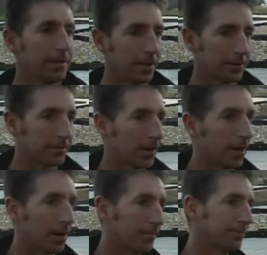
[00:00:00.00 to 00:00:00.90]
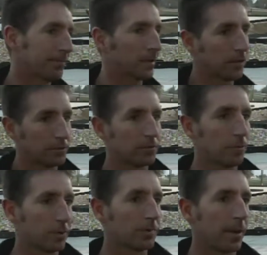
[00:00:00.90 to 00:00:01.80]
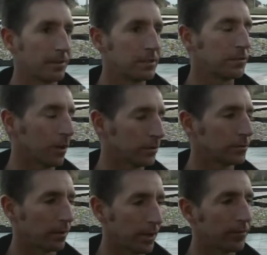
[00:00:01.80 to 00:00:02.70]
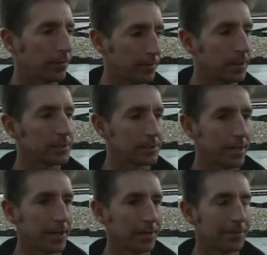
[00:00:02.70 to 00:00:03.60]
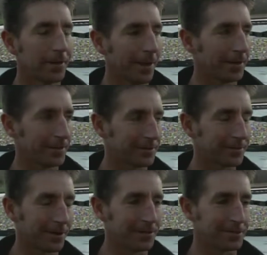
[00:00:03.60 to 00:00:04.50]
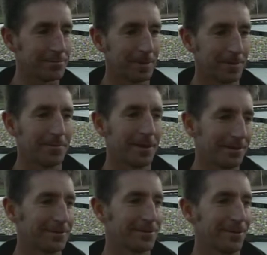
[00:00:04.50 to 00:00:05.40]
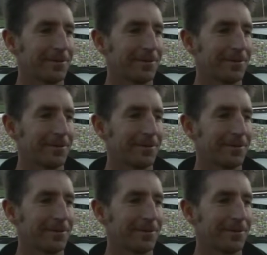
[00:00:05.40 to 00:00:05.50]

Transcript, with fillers: Yes, um, closest one's probably two hours away from us, mm-hmm. and I like to say ours is bigger and better. So.